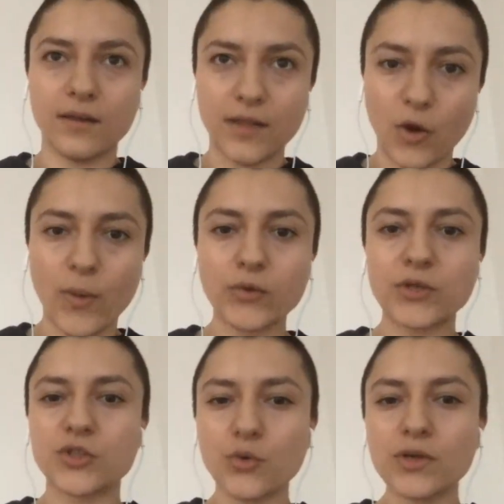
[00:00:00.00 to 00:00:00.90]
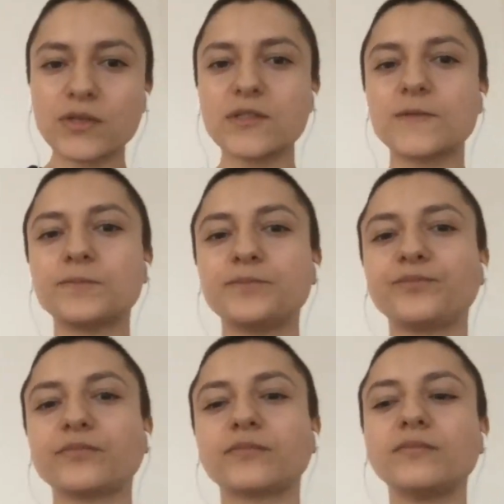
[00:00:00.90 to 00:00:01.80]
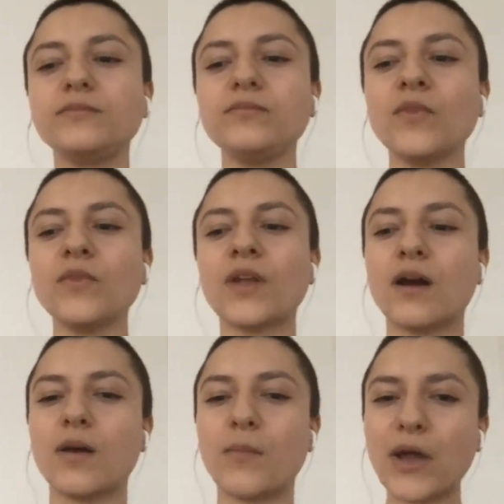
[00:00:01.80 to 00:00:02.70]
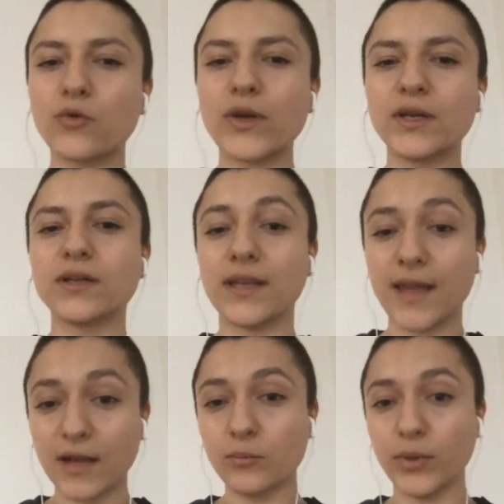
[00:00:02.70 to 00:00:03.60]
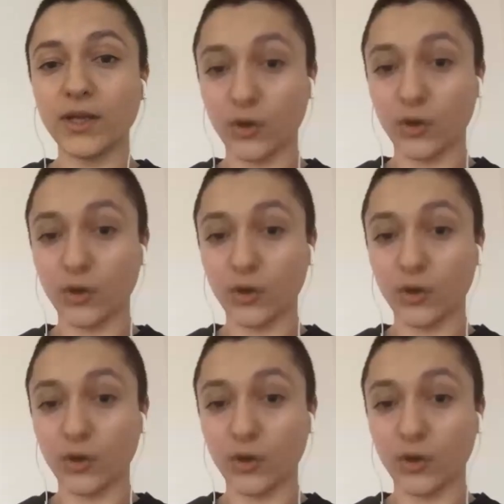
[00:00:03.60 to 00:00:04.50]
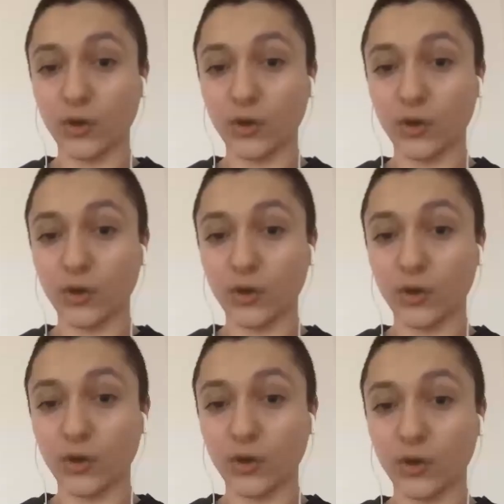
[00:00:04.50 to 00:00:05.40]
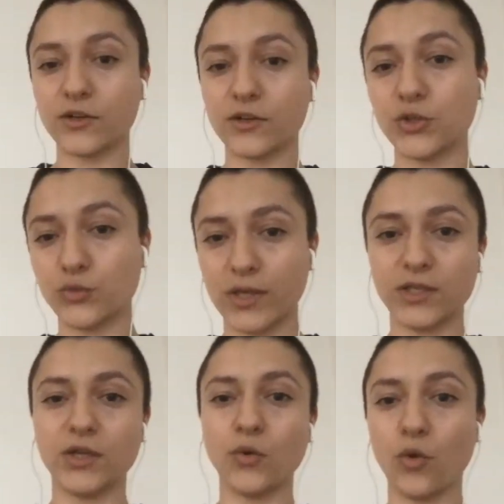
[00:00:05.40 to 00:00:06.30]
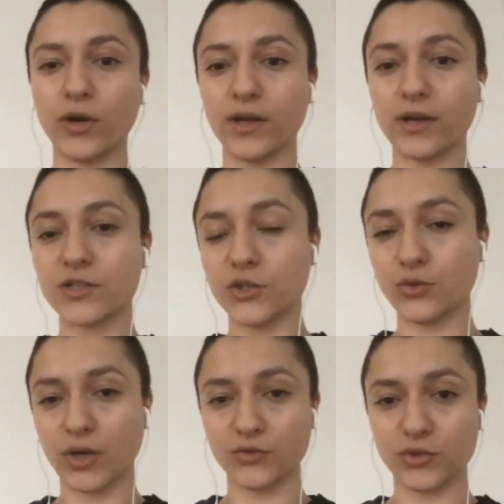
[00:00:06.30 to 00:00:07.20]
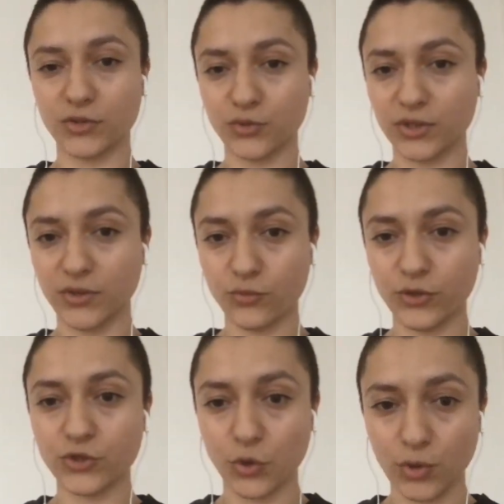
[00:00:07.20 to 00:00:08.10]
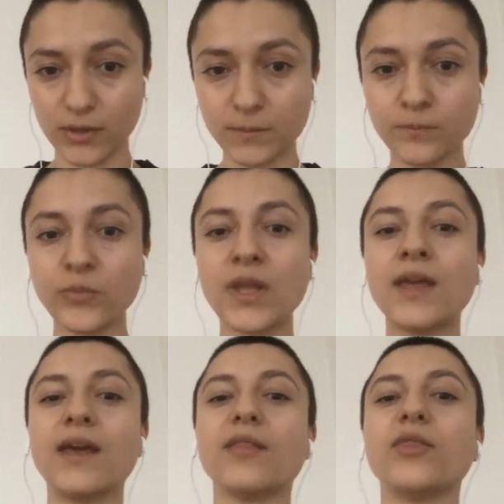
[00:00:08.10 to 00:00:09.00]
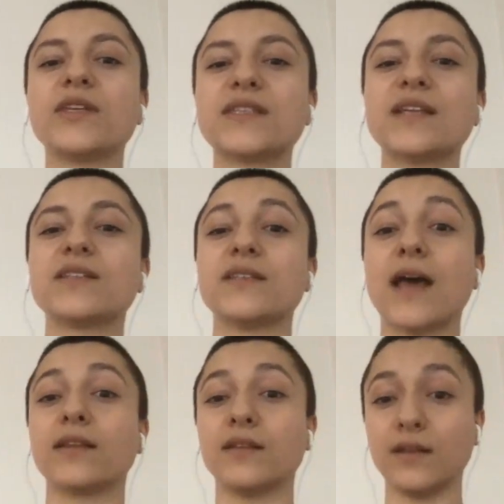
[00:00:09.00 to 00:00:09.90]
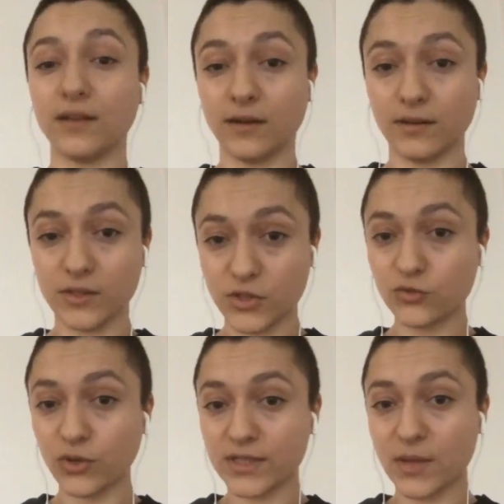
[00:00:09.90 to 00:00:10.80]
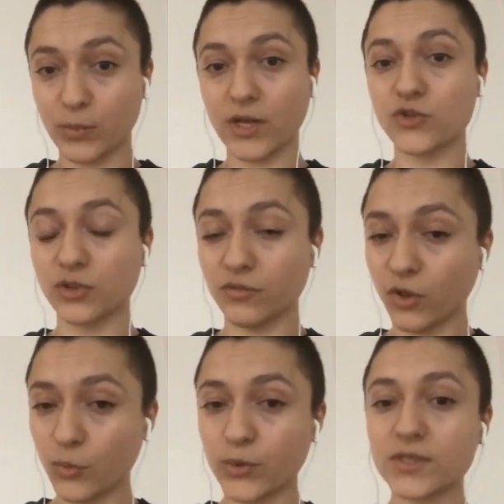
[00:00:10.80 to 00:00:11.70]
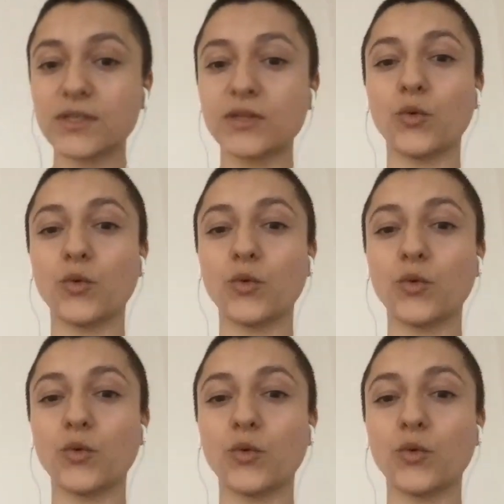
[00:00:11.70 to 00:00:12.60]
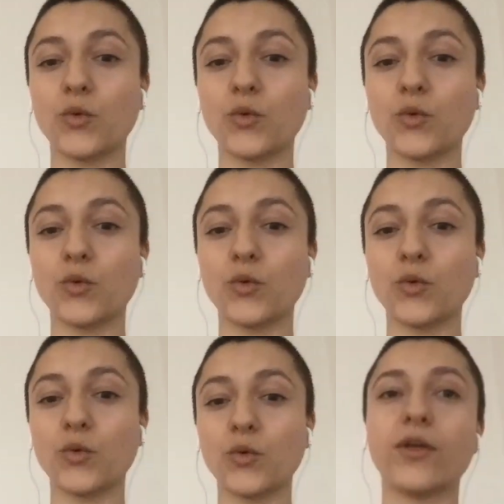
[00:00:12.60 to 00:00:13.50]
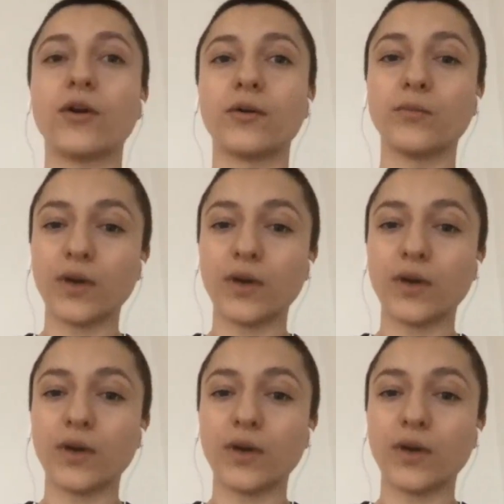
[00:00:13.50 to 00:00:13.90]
Now, about the tokens, µRaiden can be currently used with any ERC20 or ERC223 token, in the sense that decentralized application developers will have to deploy their